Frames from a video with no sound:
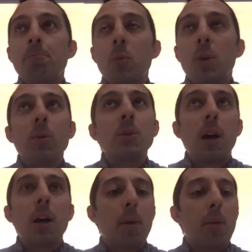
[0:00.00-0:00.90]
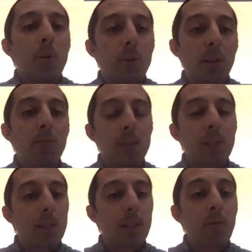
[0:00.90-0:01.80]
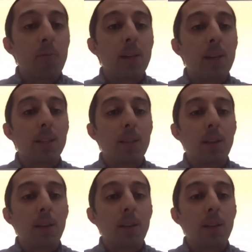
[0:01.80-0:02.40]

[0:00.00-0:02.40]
We don't talk about those differences enough because